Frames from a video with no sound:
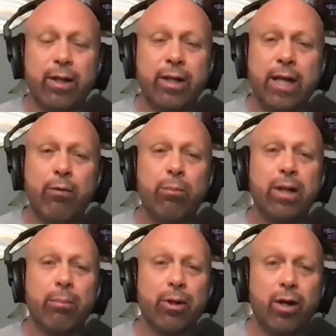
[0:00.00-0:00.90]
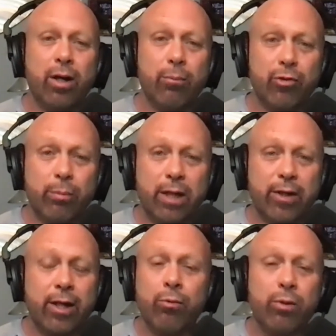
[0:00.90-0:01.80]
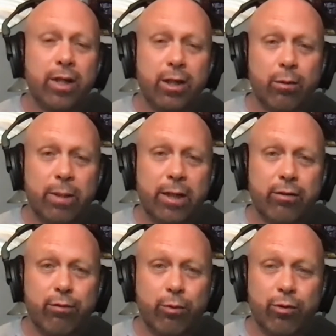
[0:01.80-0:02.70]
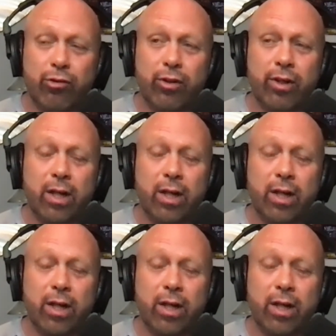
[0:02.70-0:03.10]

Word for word: they would be up in arms about it. they don't want to hear about divorce and